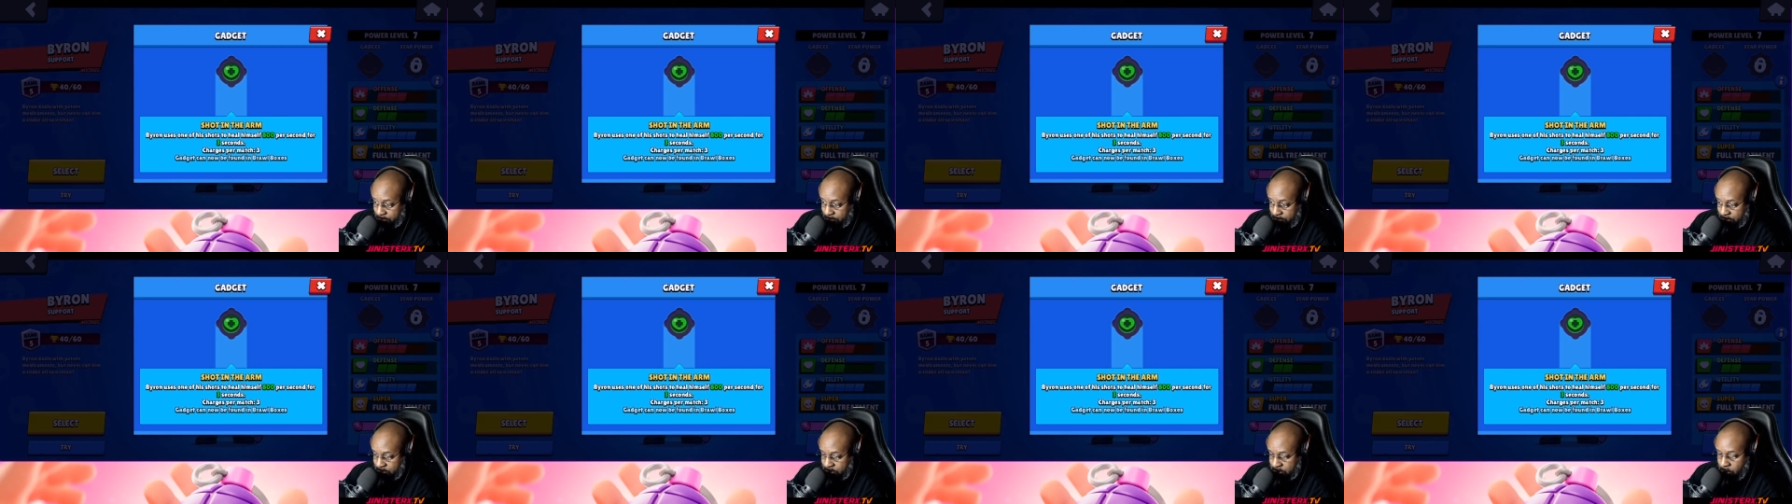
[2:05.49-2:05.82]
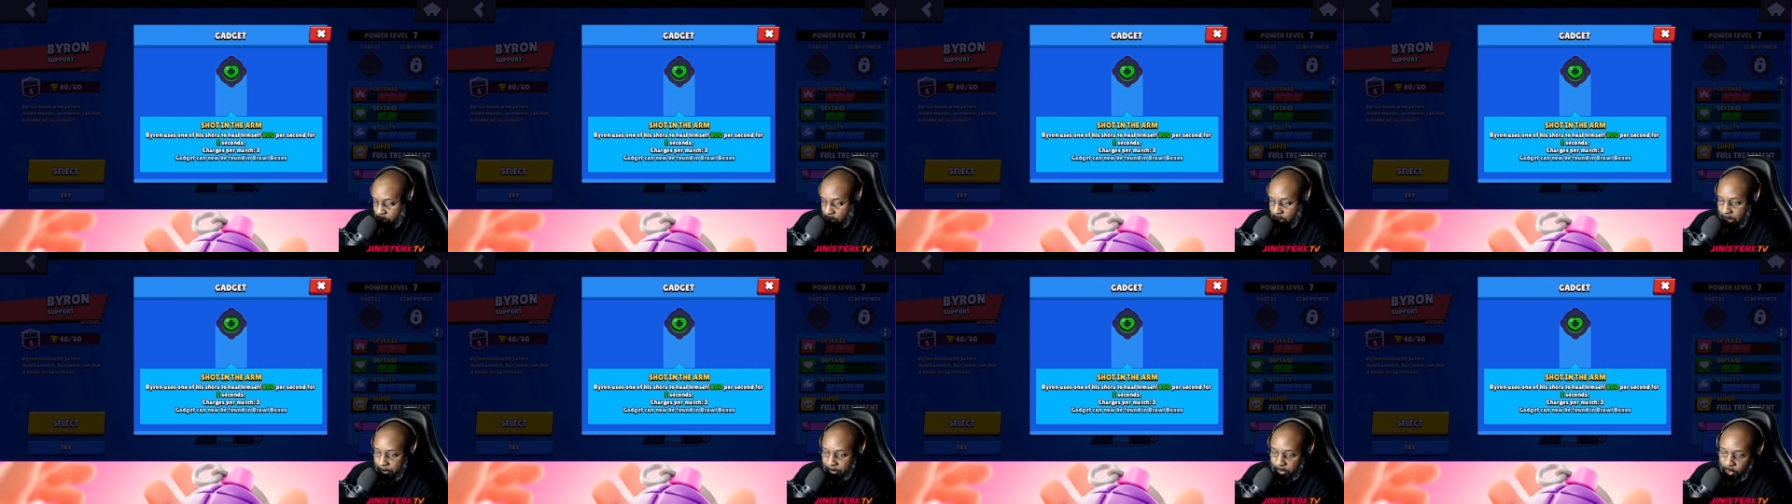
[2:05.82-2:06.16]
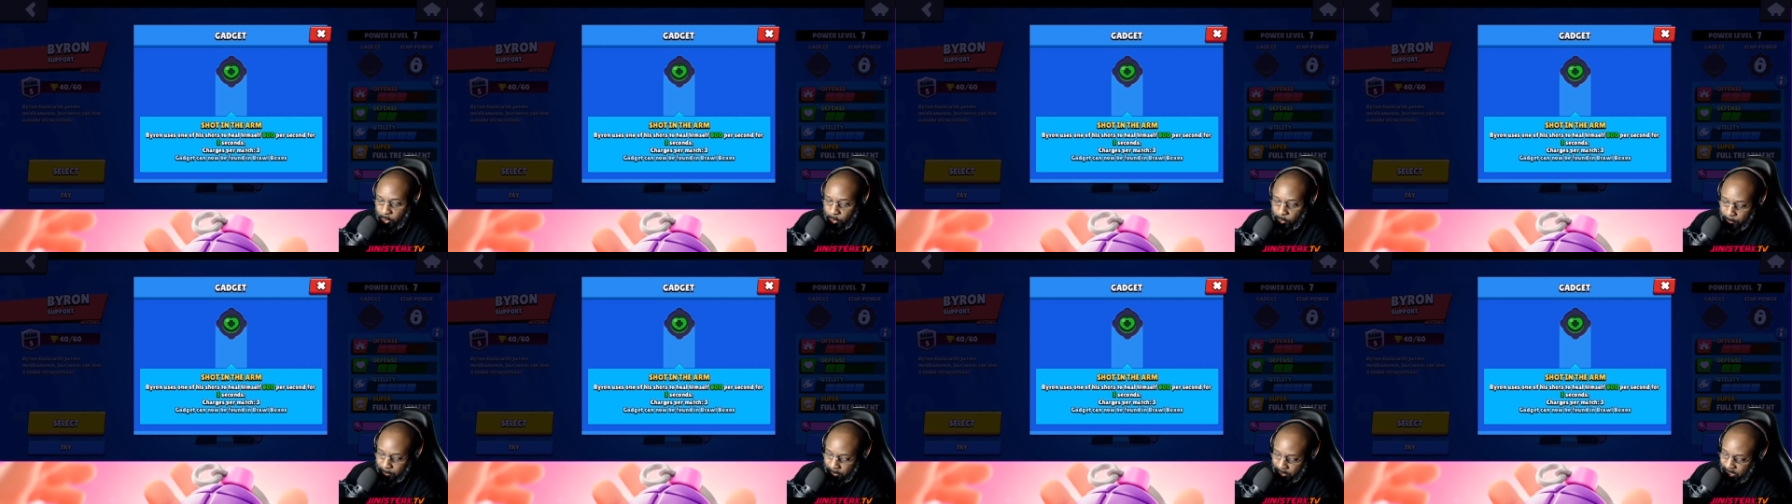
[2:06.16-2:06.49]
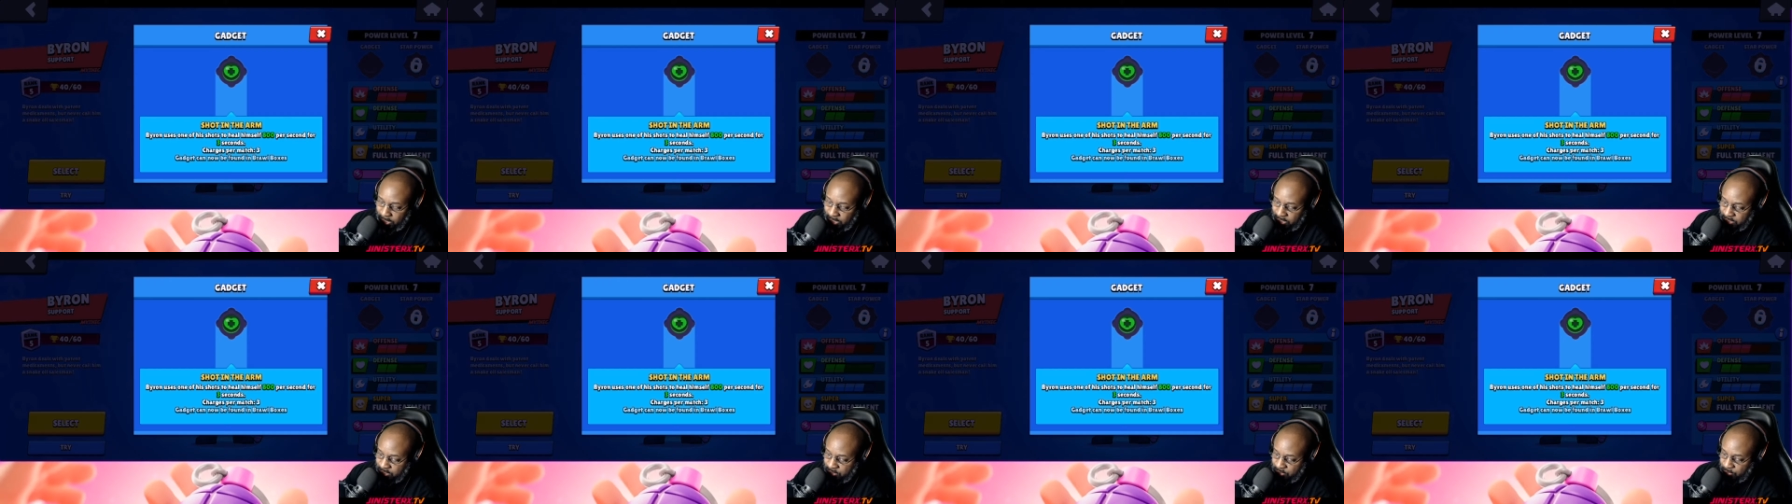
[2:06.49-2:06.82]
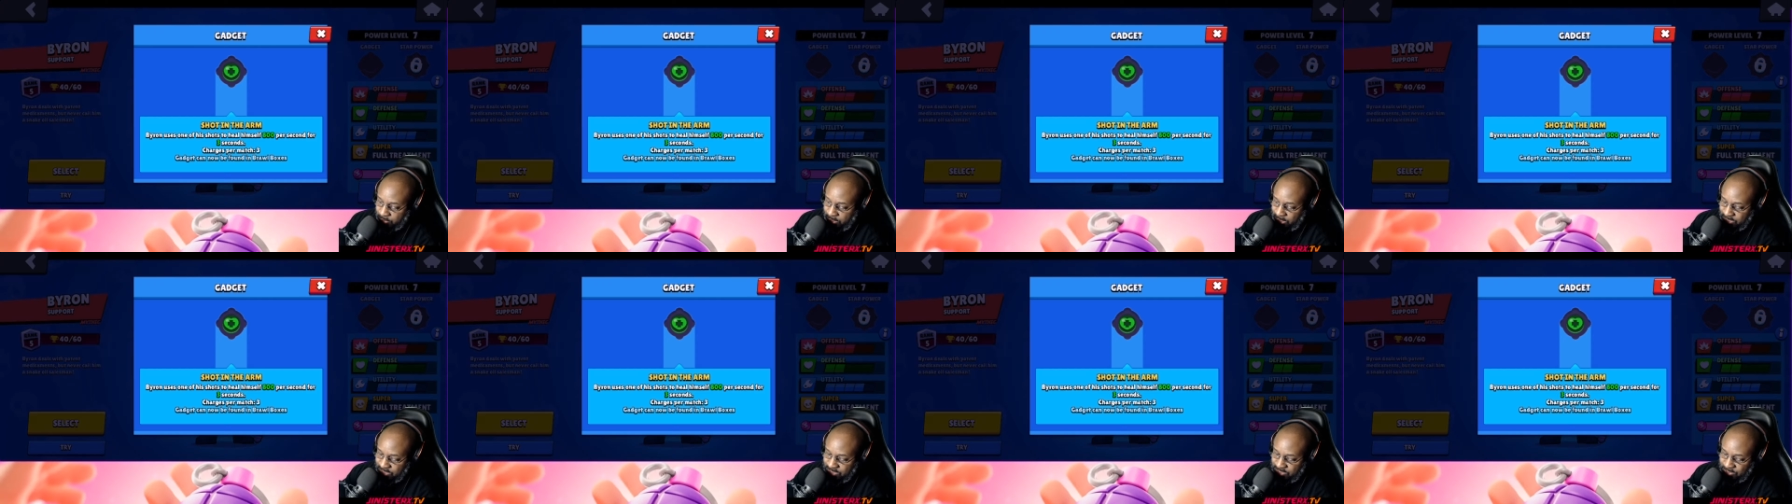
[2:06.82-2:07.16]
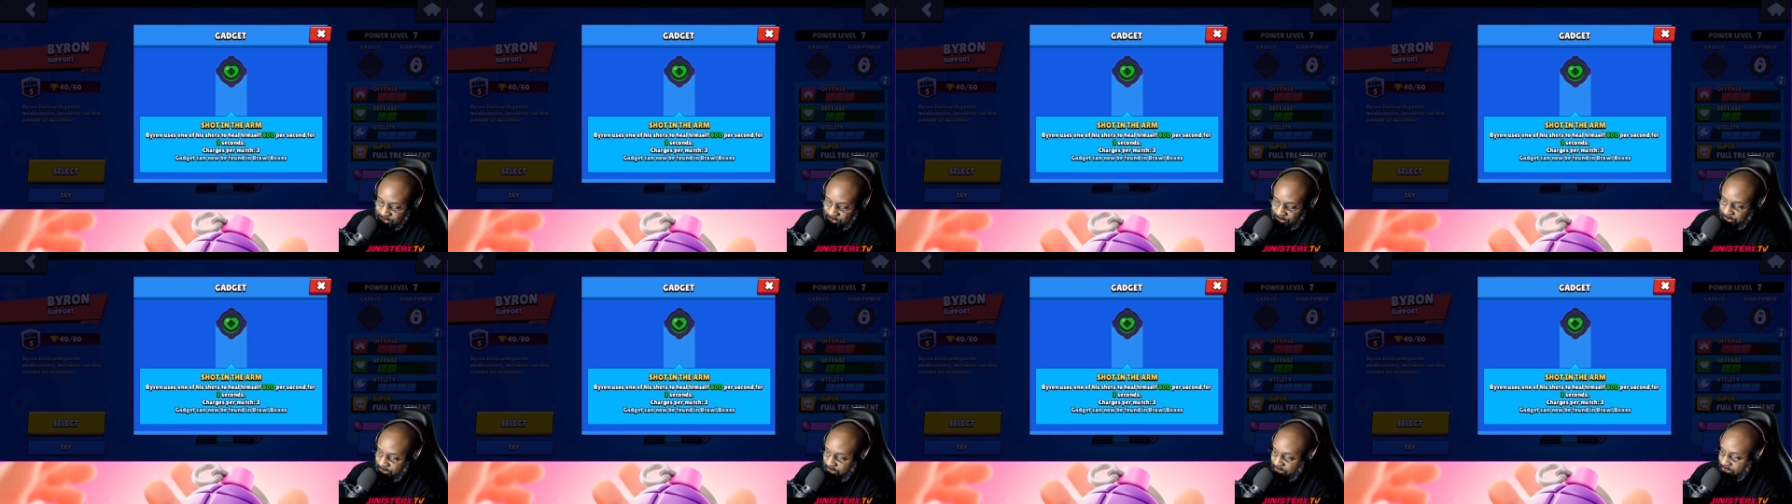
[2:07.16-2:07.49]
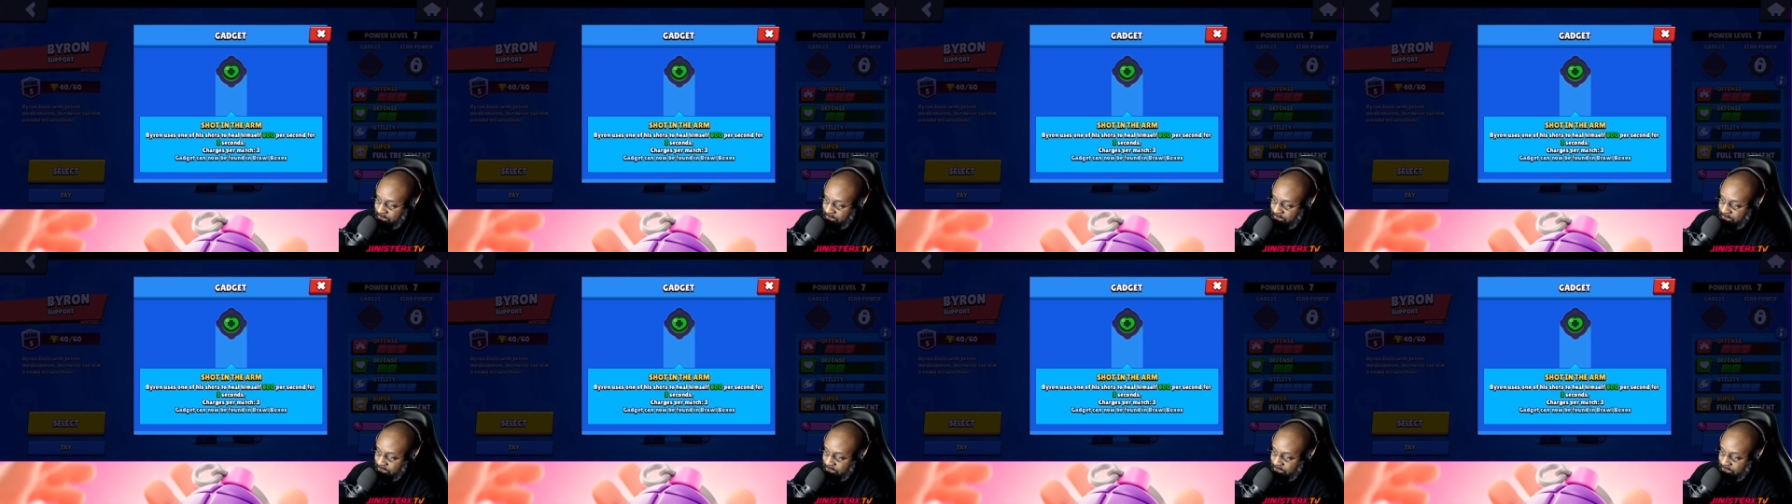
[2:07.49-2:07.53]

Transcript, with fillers: So I'm hoping I can do that soon.